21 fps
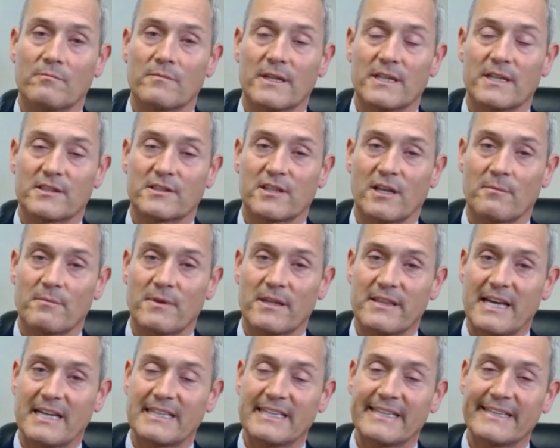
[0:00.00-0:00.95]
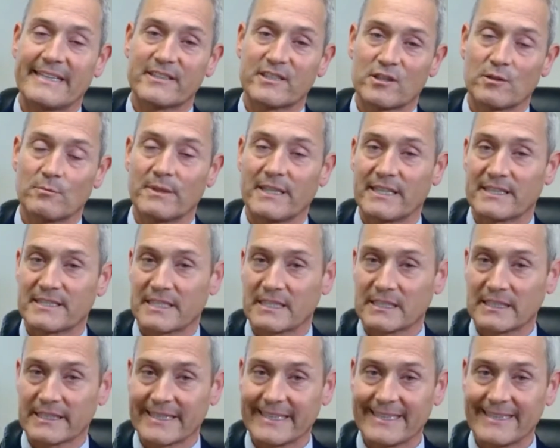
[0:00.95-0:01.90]
it's something that needs to be in the
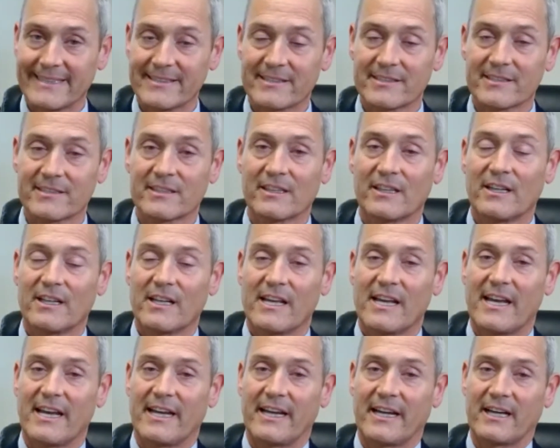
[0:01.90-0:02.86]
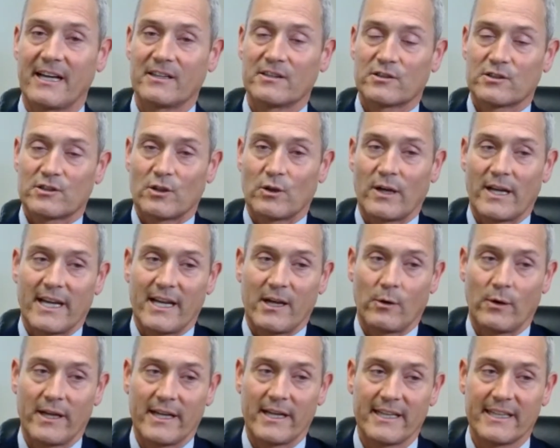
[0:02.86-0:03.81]
lease. And so
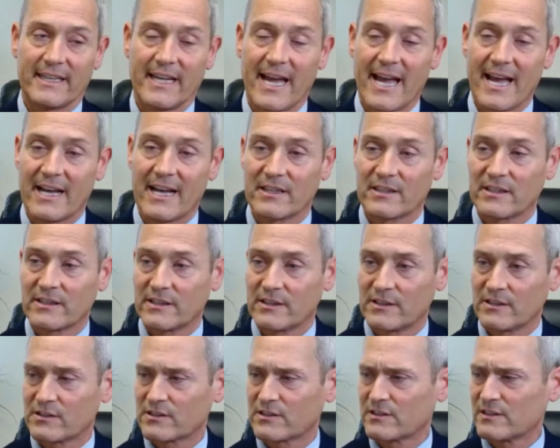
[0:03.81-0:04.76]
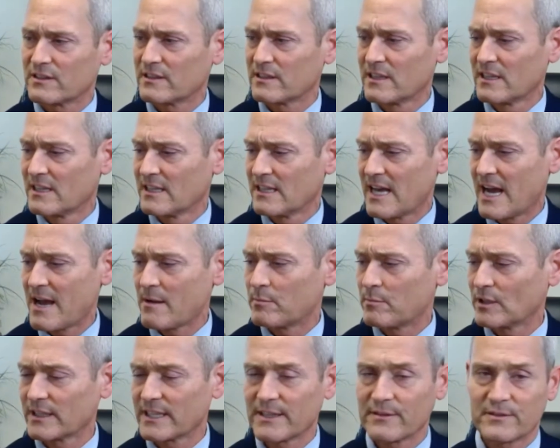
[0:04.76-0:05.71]
AOA is, I
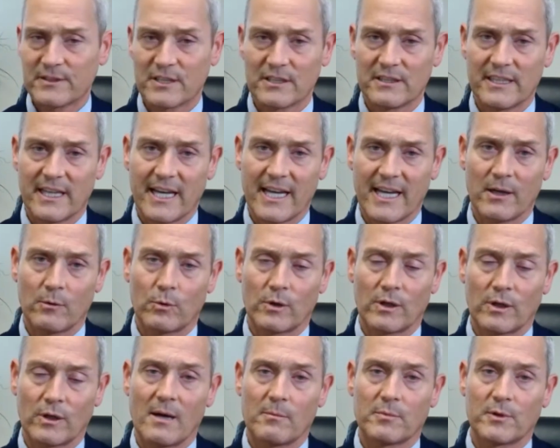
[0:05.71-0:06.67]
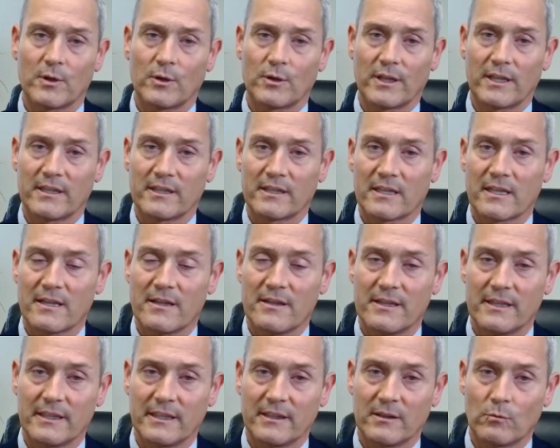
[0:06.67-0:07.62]
believe today we're uploading
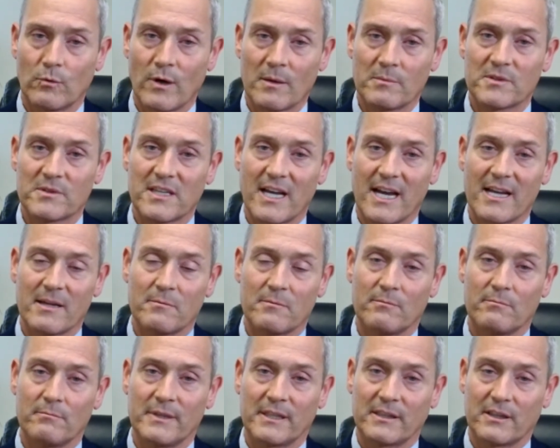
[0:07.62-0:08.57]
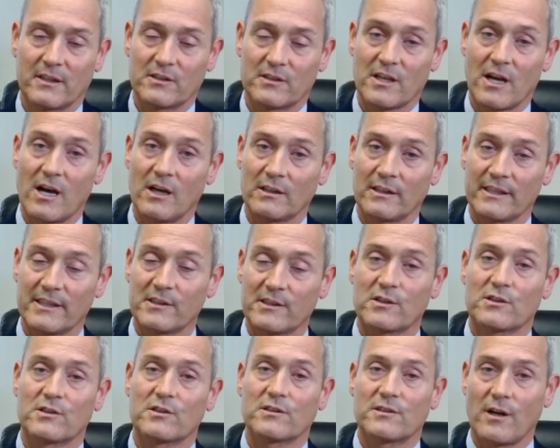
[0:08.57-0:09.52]
the website, because all
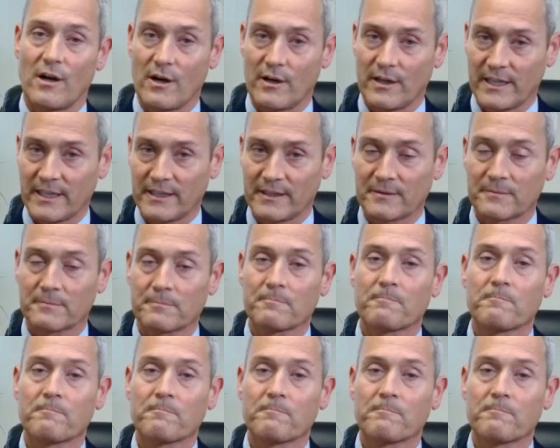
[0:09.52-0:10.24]
leases starting